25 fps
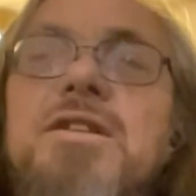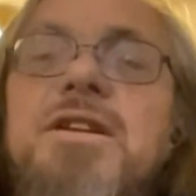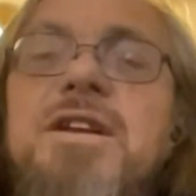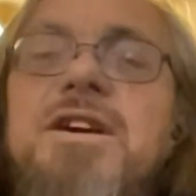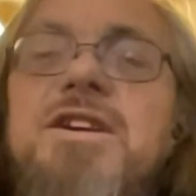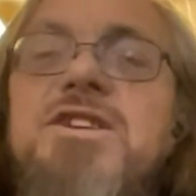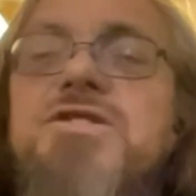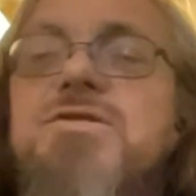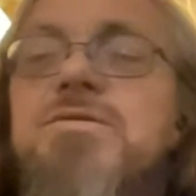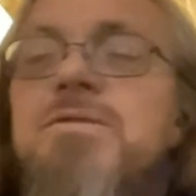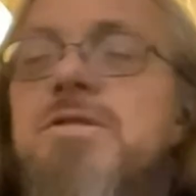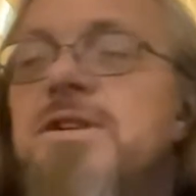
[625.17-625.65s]
The
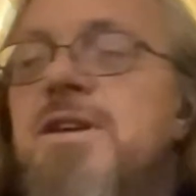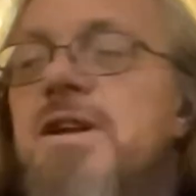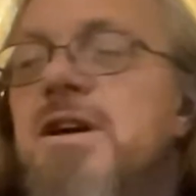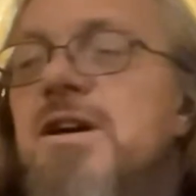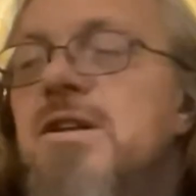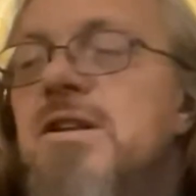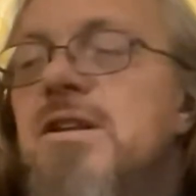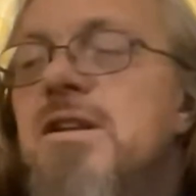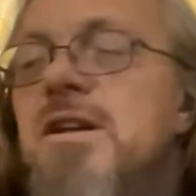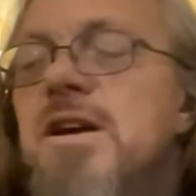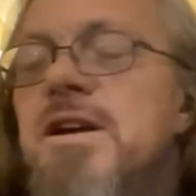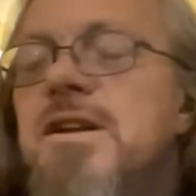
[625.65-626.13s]
next one
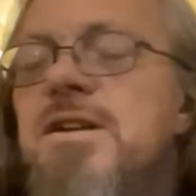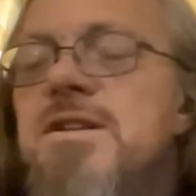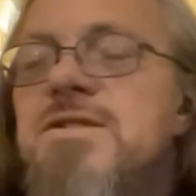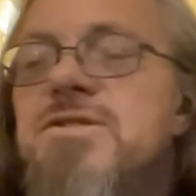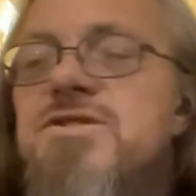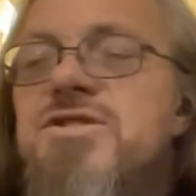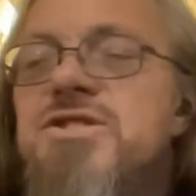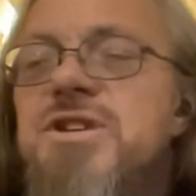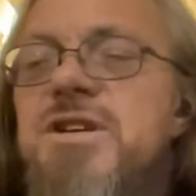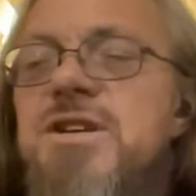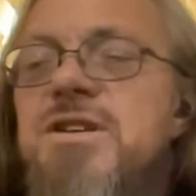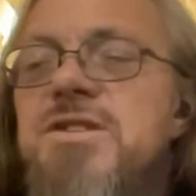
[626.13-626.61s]
down the line
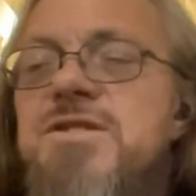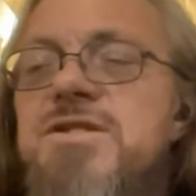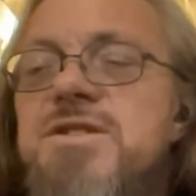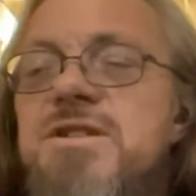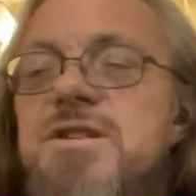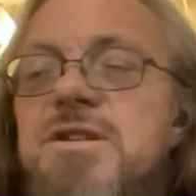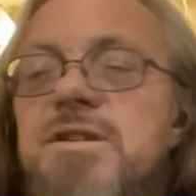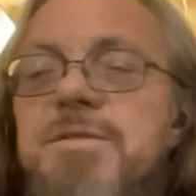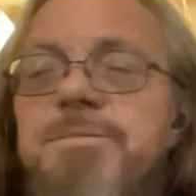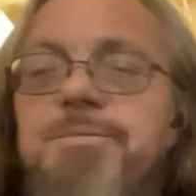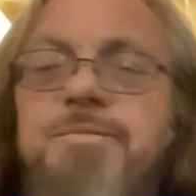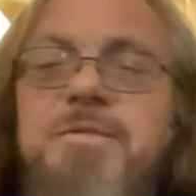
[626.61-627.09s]
is
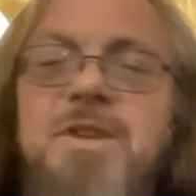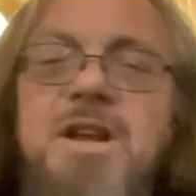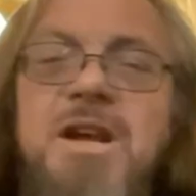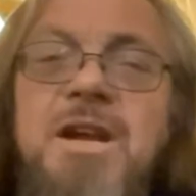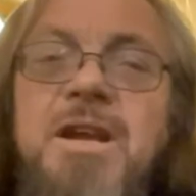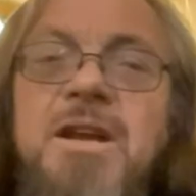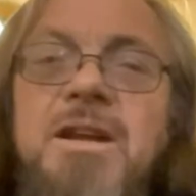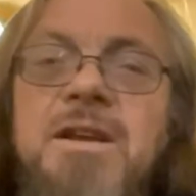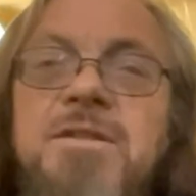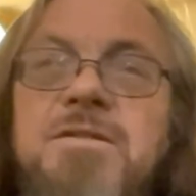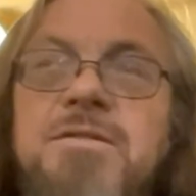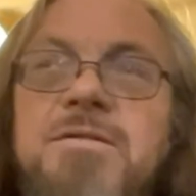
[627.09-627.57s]
Jason.
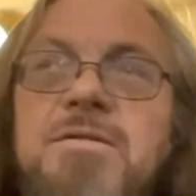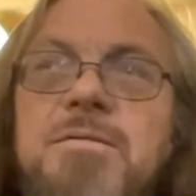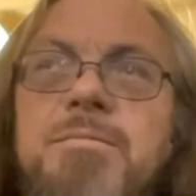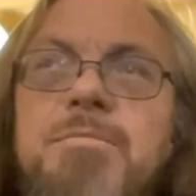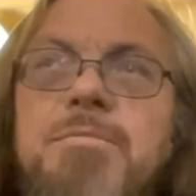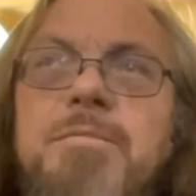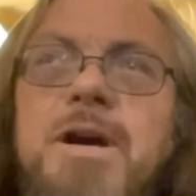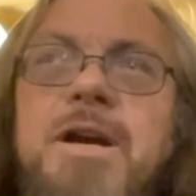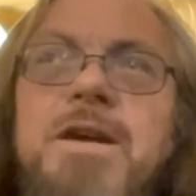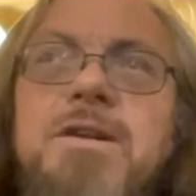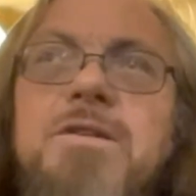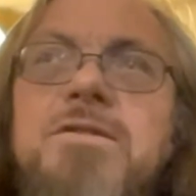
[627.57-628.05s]
And
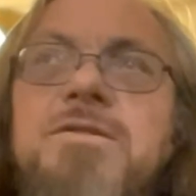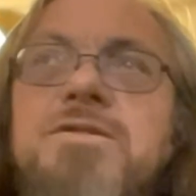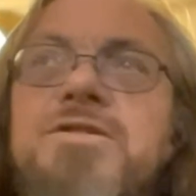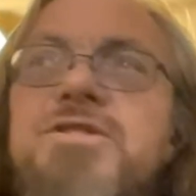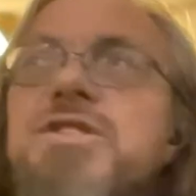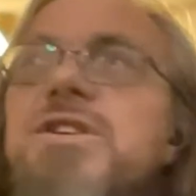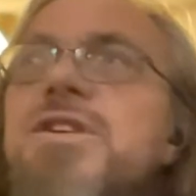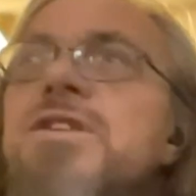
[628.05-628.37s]
Michael,